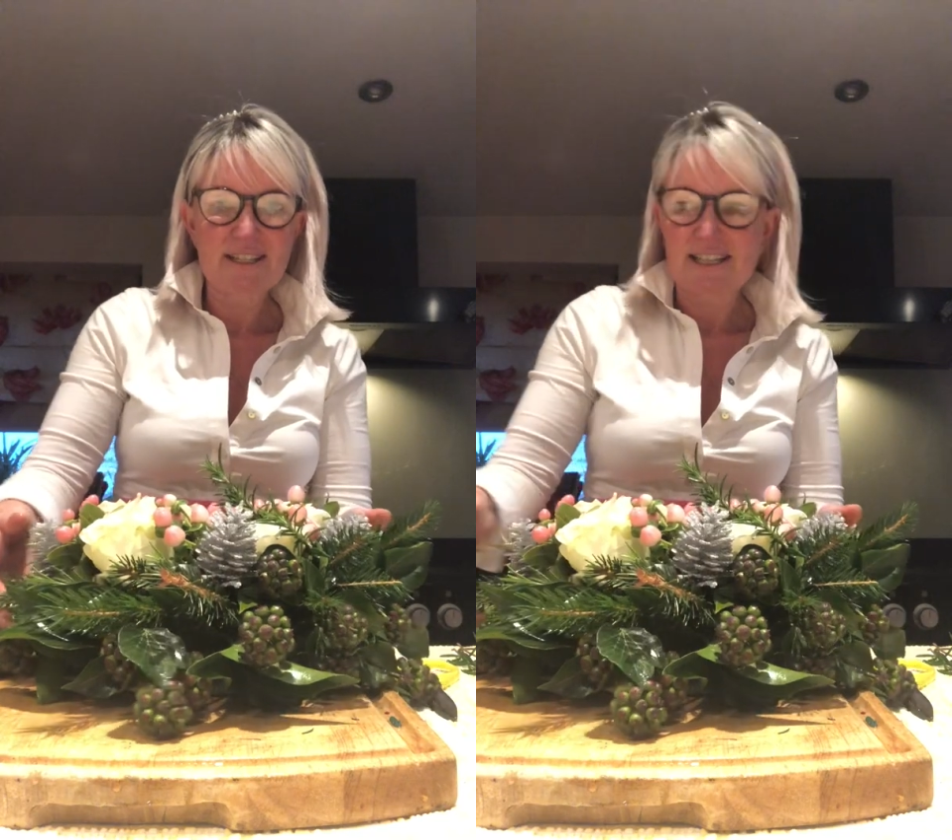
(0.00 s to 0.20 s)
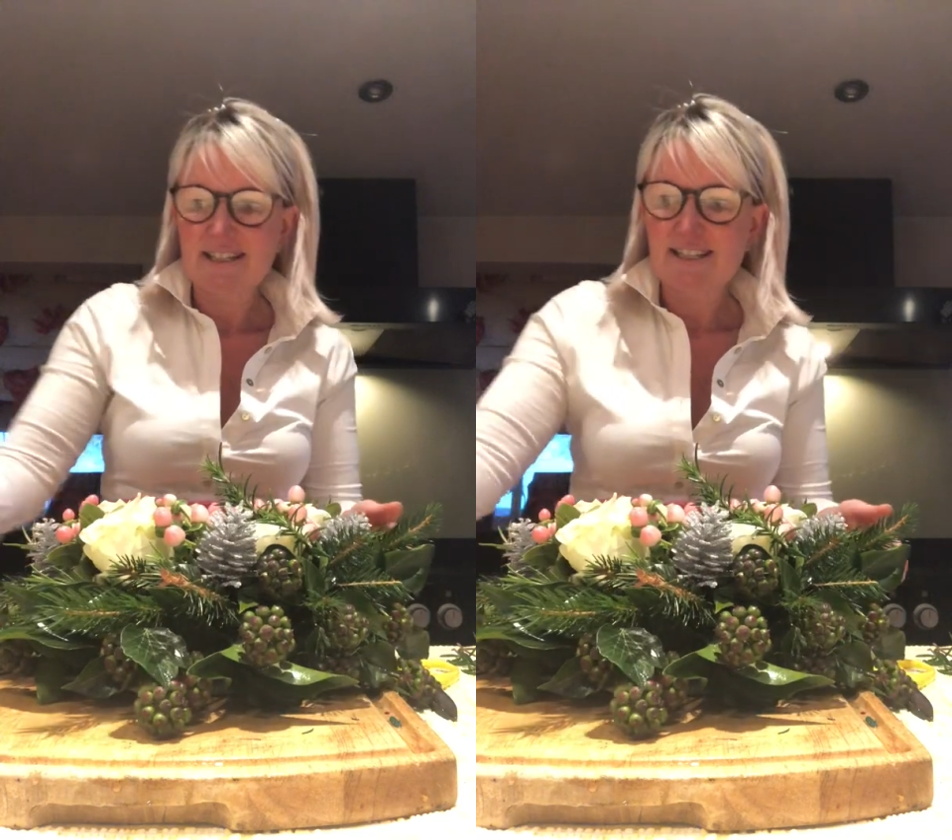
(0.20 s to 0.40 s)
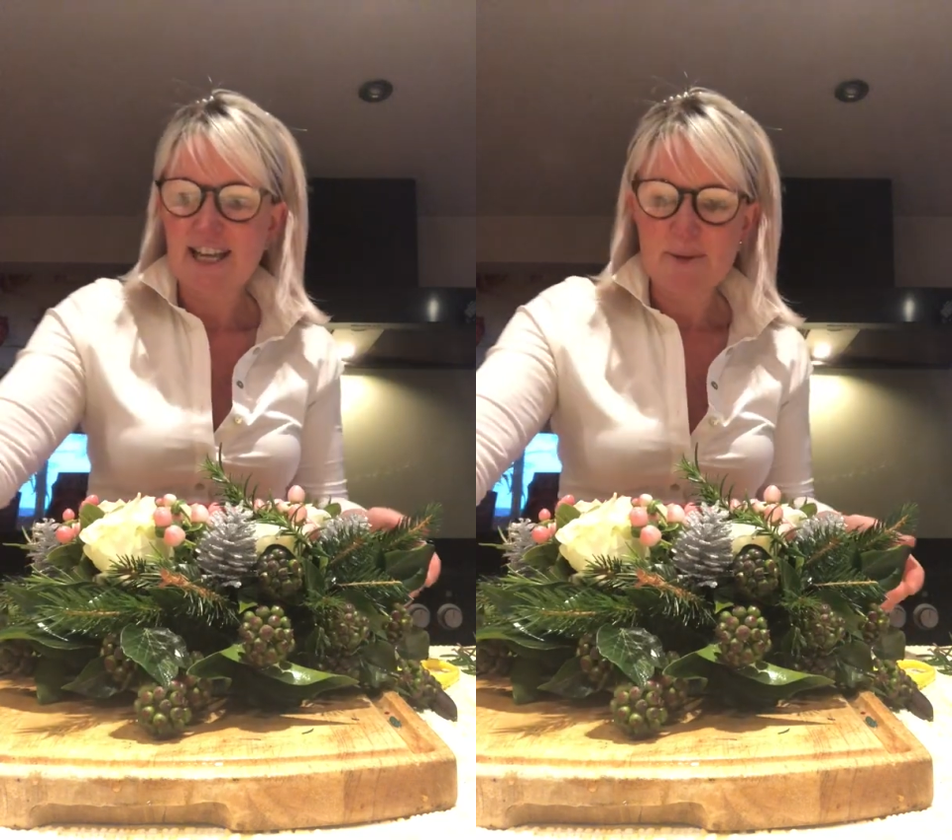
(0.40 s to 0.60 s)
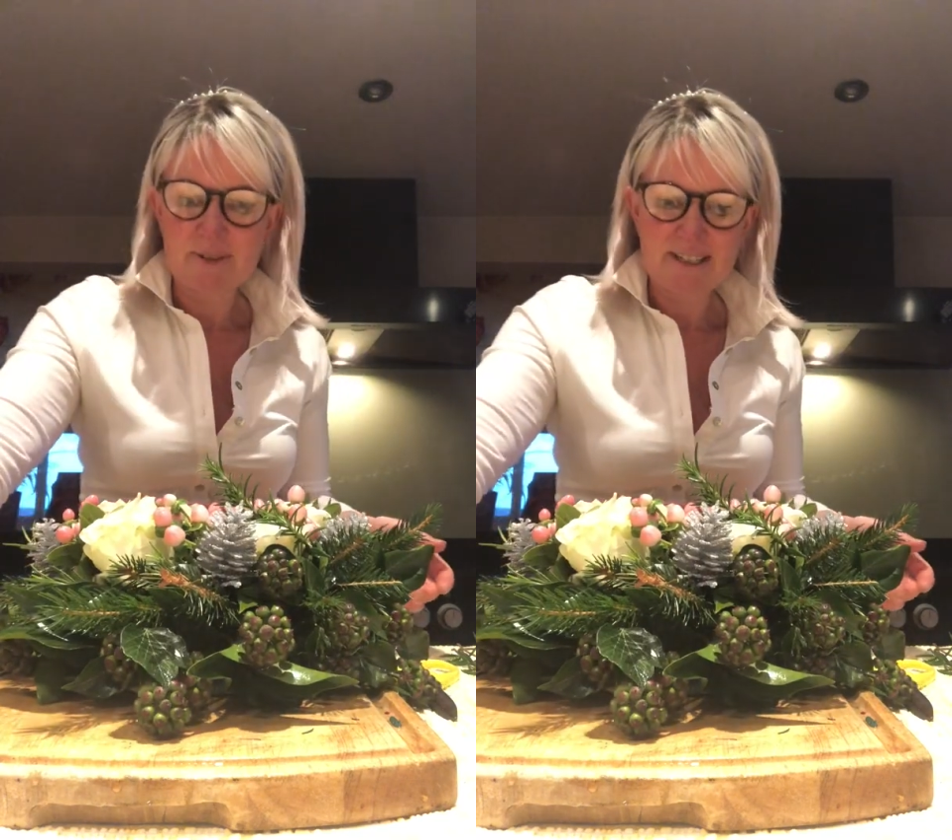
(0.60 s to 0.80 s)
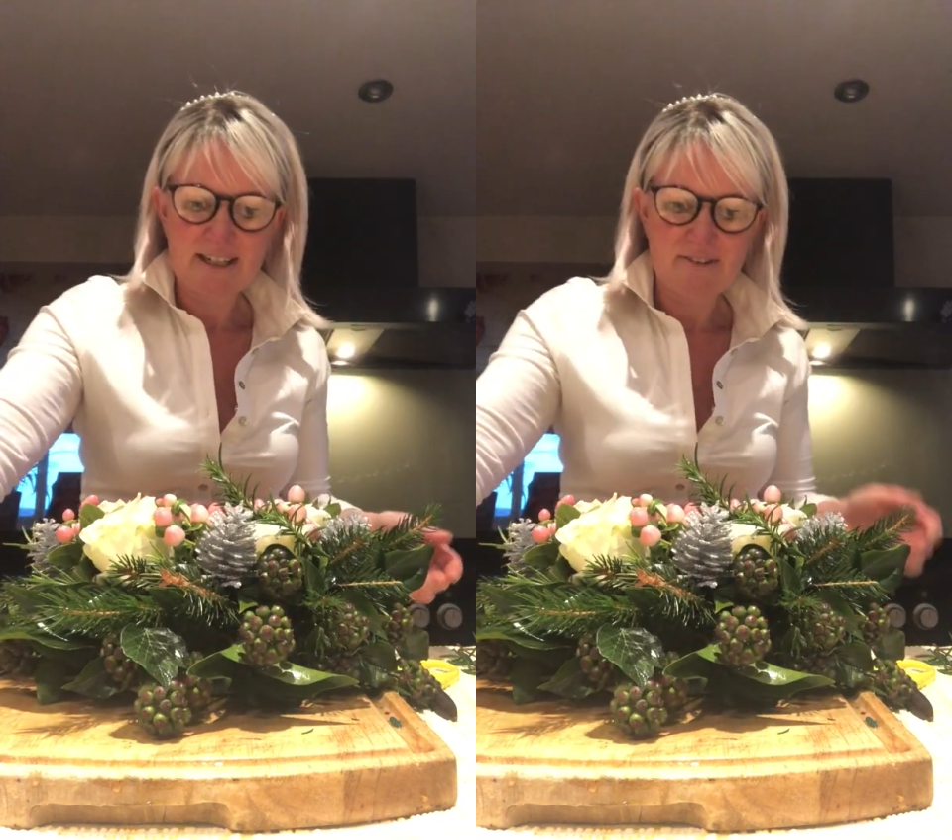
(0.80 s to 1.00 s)
it as a
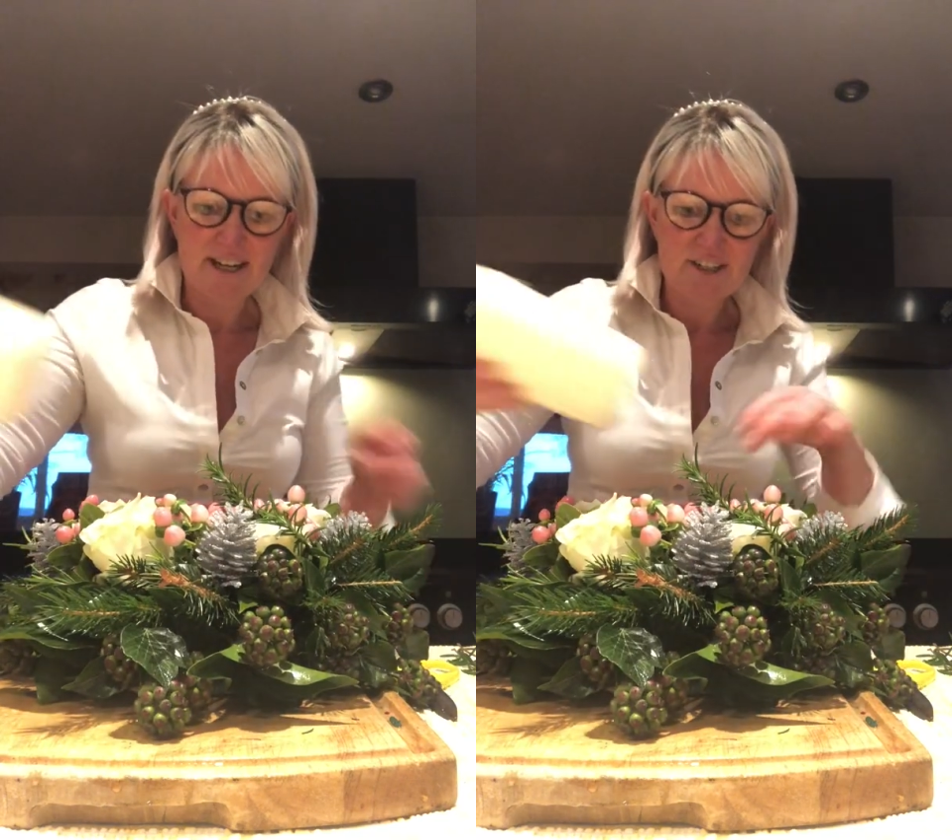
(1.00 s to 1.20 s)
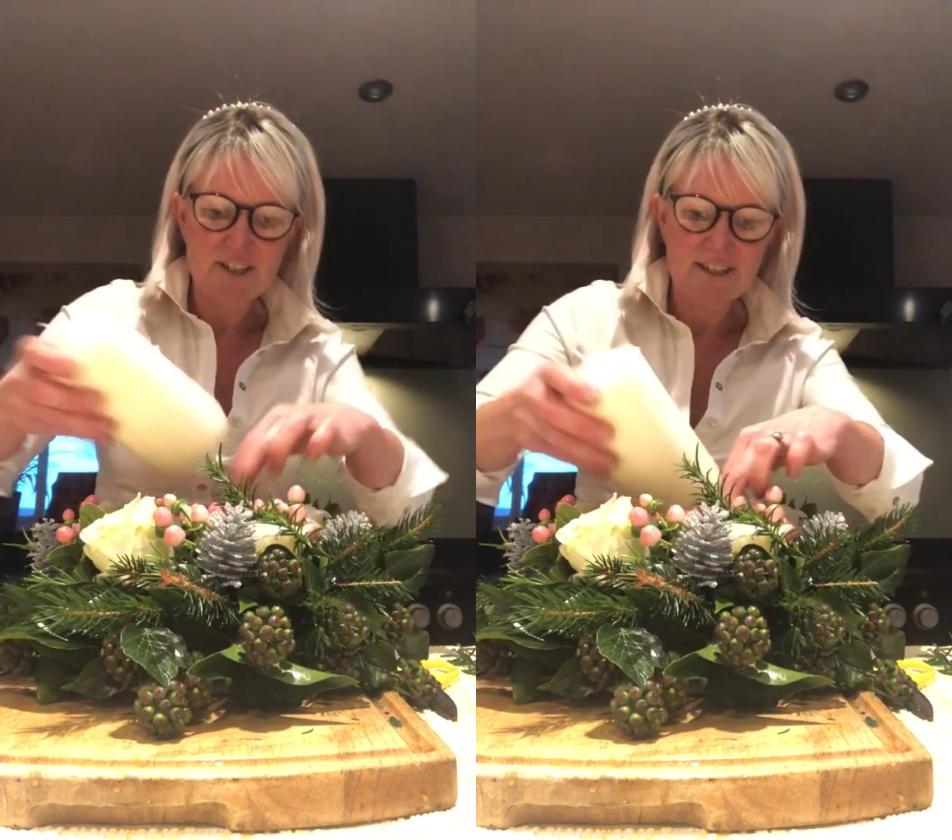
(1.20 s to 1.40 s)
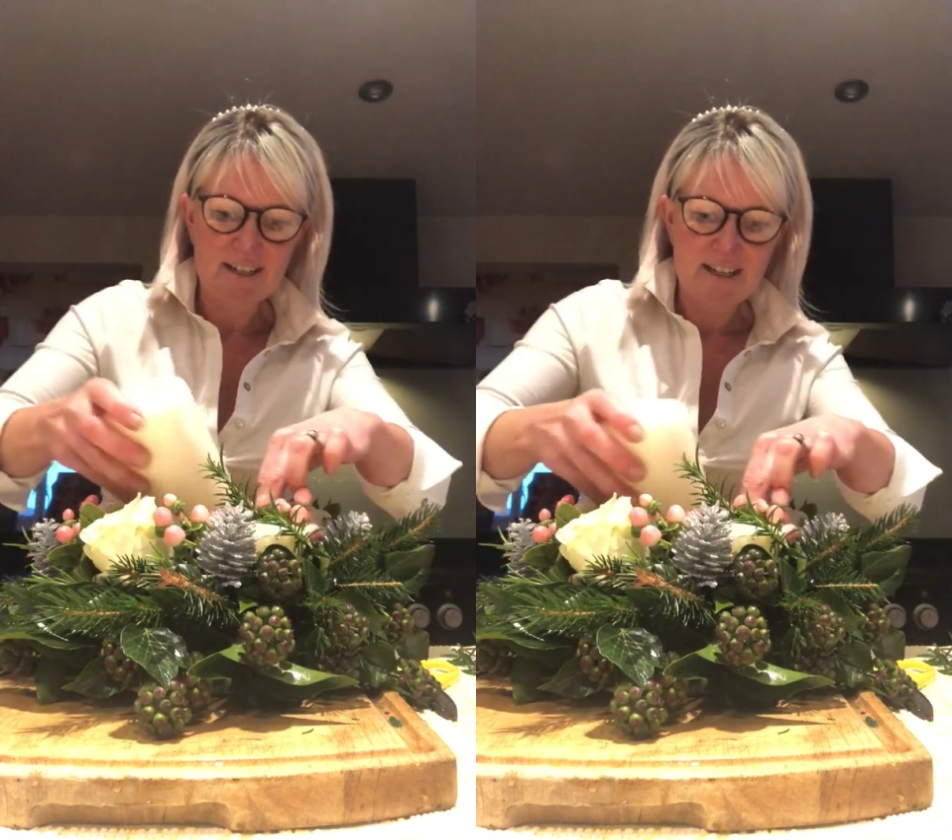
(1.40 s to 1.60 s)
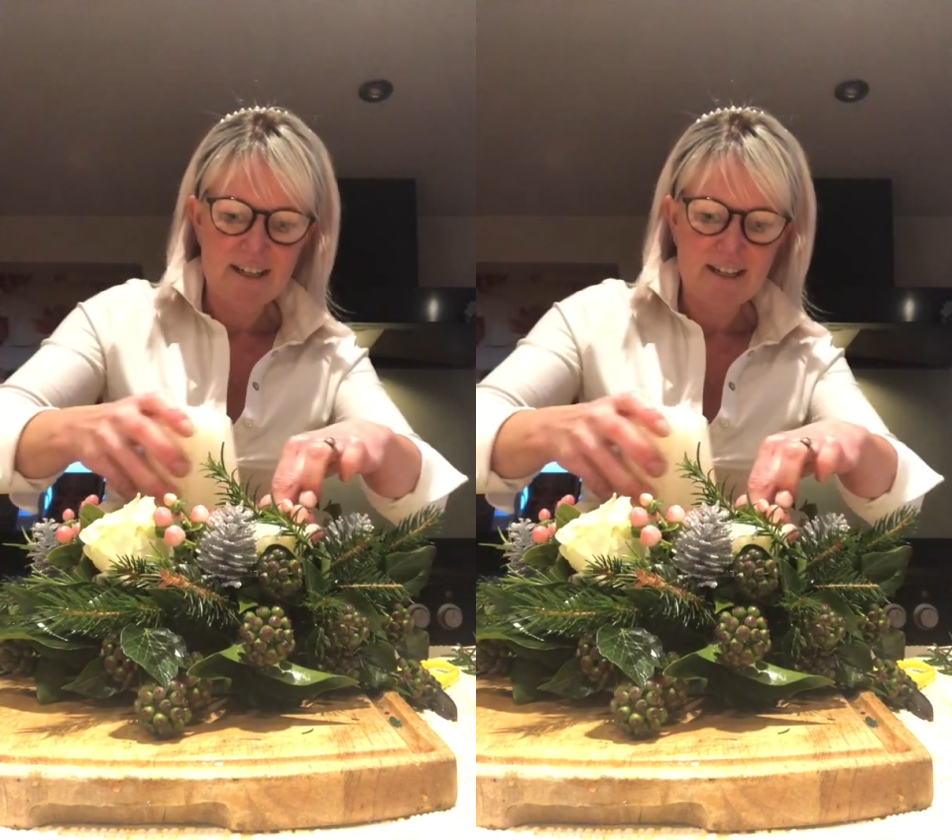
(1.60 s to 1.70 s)
table decoration,